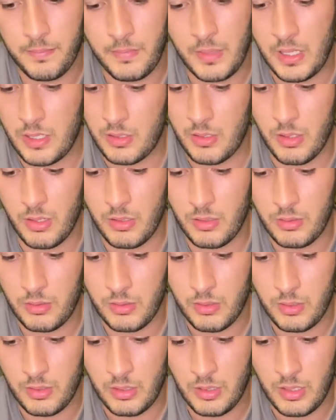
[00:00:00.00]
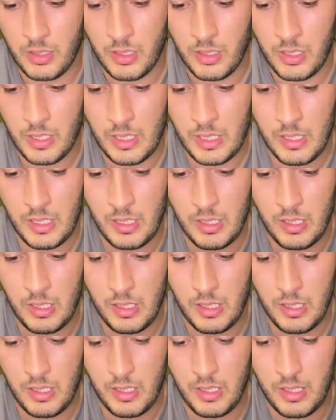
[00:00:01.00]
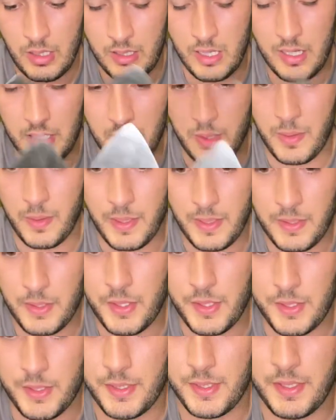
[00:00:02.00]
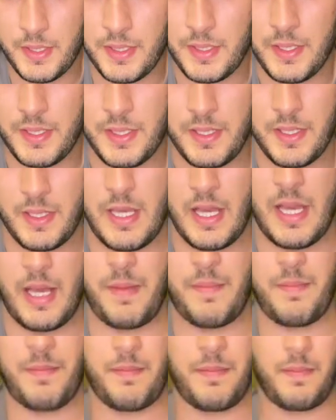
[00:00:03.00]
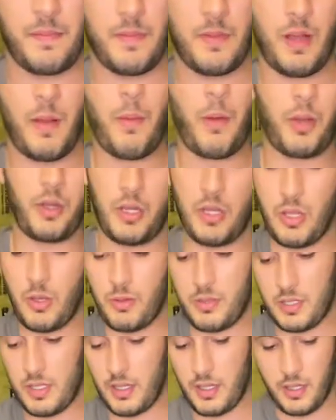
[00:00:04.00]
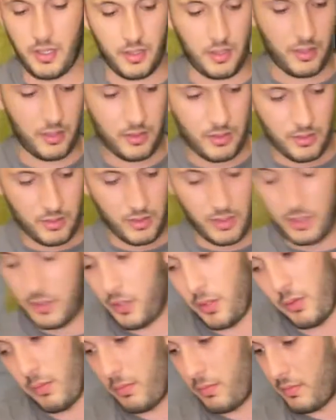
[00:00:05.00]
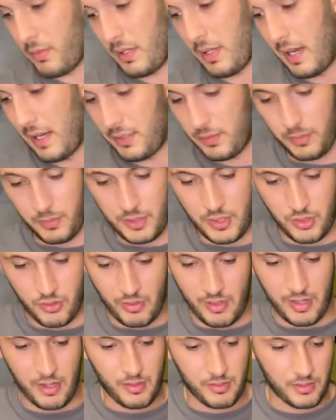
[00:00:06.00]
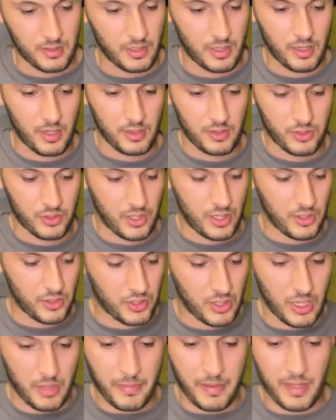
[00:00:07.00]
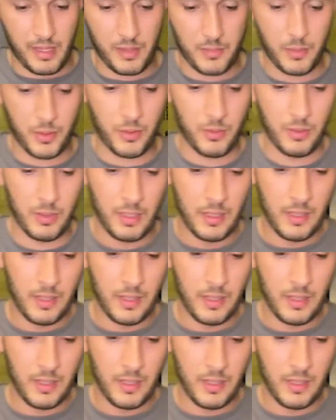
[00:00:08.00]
It's not. It's actually quite nice. I'm not going to use it because I do collect all these trowels and I like to chat shit about them all.